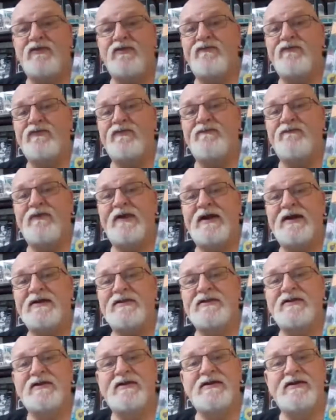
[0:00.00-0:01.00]
know for a
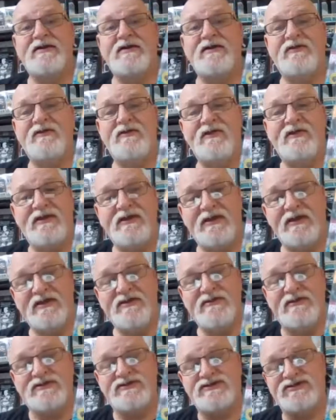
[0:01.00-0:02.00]
fact
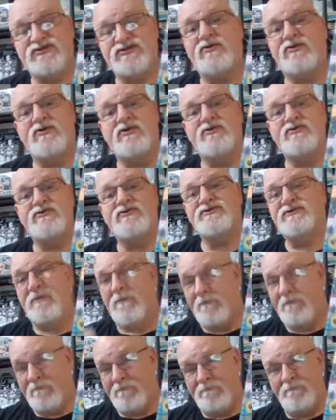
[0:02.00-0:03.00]
the store owners
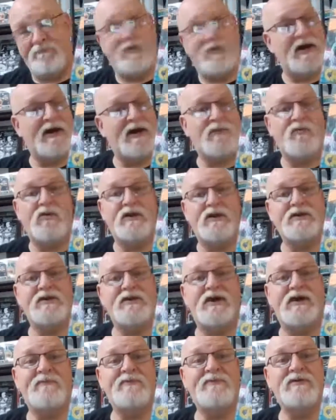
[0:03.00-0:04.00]
bought one
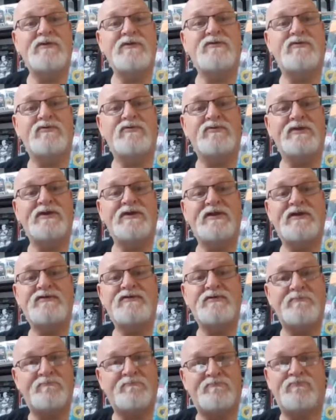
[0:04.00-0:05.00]
copy. You're only
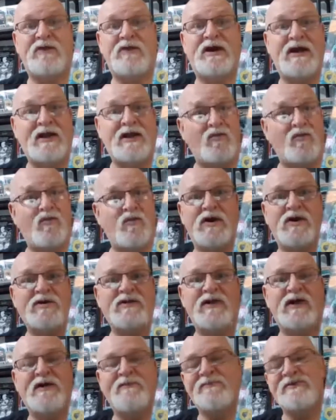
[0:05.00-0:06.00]
allowed to buy
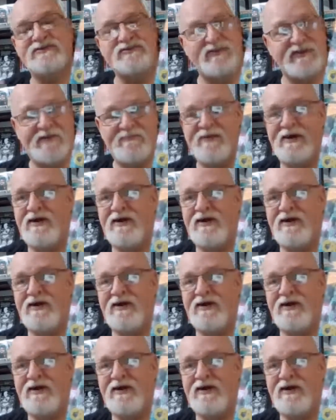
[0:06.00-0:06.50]
one copy. So they